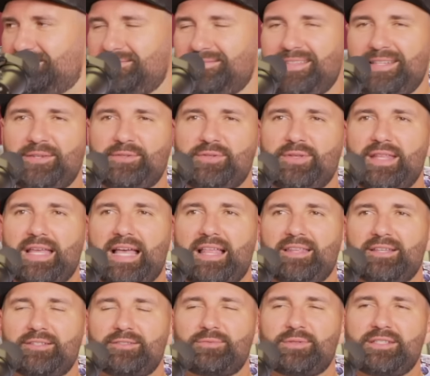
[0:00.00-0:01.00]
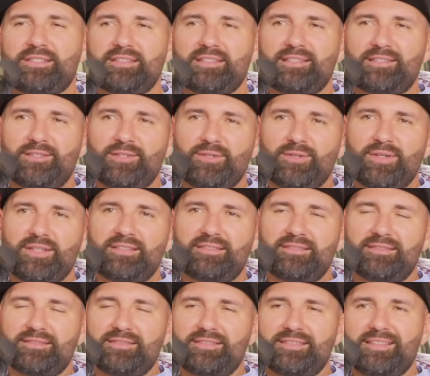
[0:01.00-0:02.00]
And he was with Alex recently too. I,
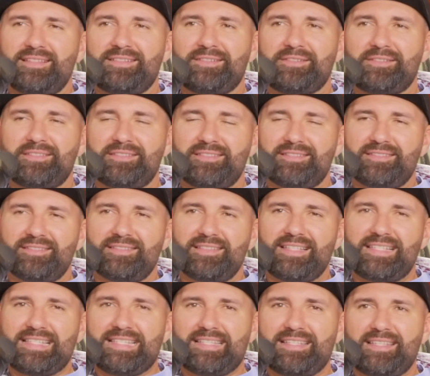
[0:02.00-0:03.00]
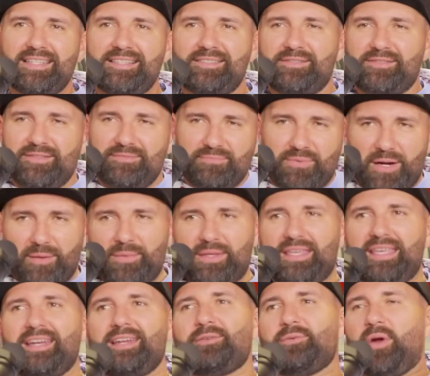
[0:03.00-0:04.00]
you know, he's he's he's probably
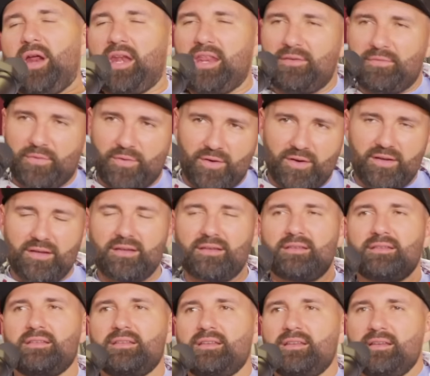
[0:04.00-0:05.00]
getting ready for a